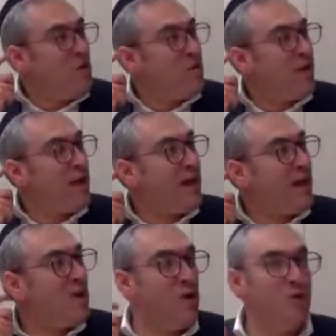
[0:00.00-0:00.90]
who
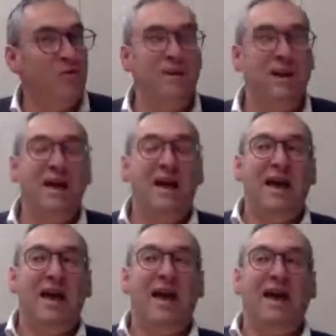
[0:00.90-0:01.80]
came home
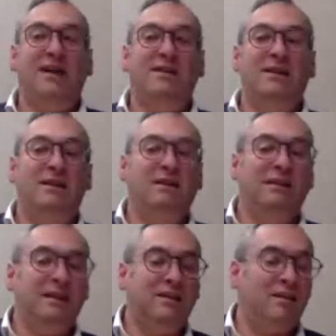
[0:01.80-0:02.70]
and he
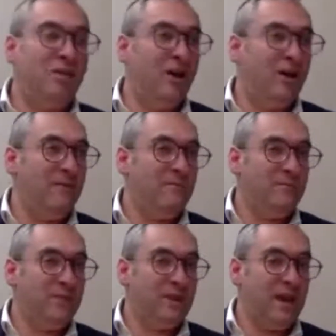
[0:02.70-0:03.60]

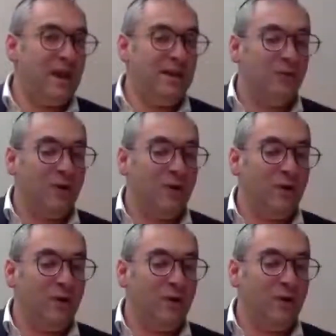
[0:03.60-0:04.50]
and his
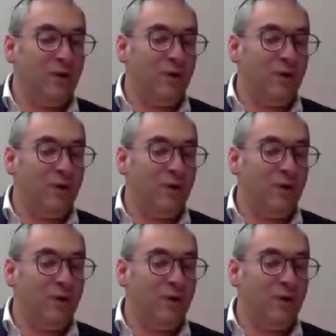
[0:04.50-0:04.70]
wife said,